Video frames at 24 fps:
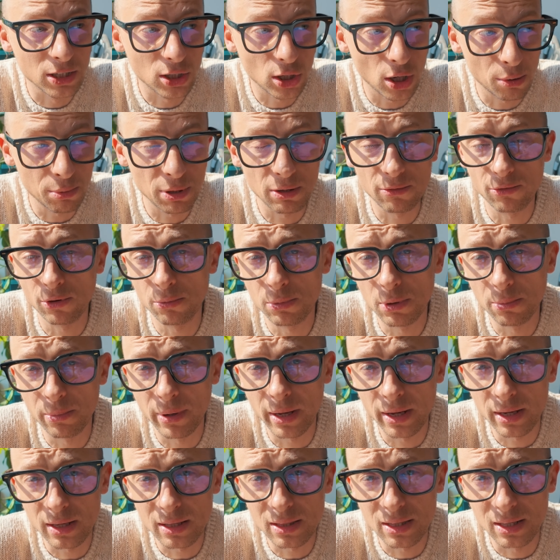coming from the
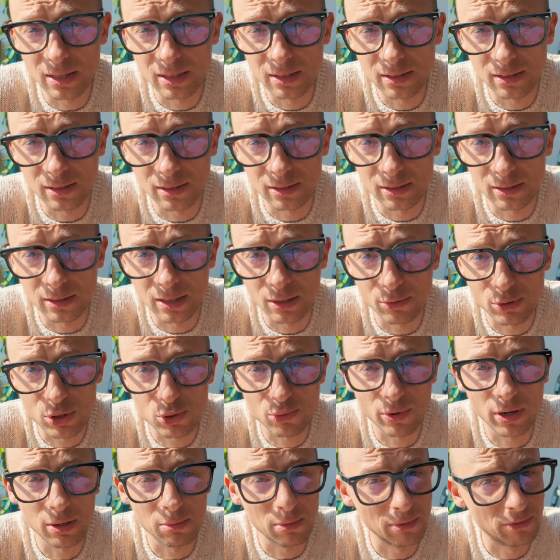bike that I
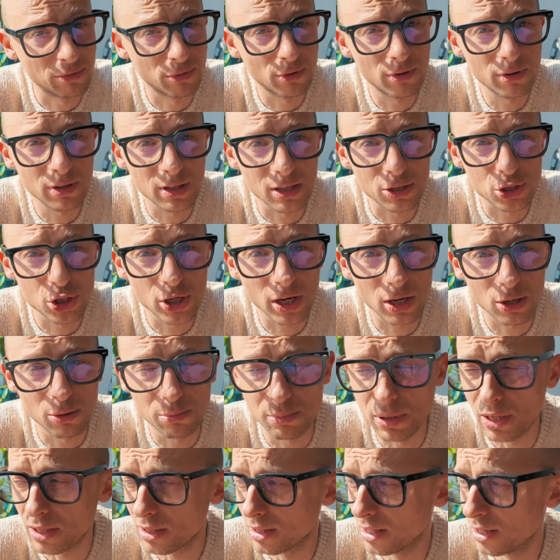was riding before, that Checker
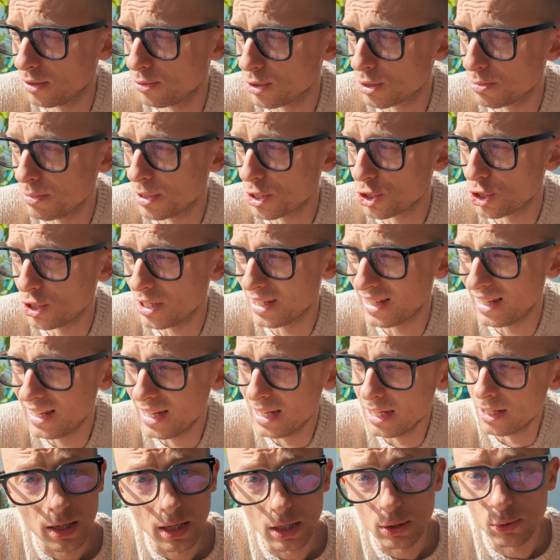Pig that I was mentioning,
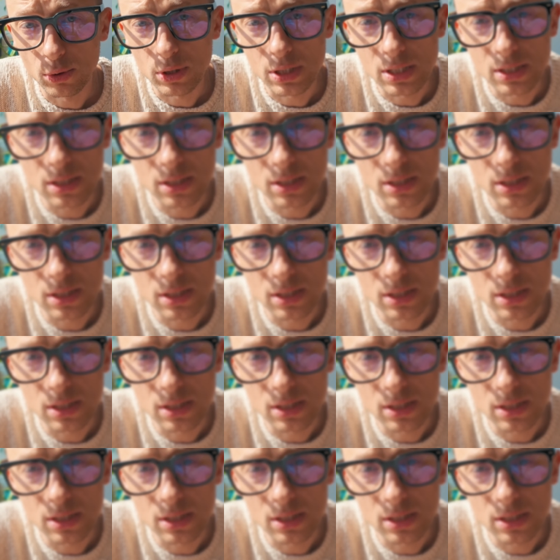it was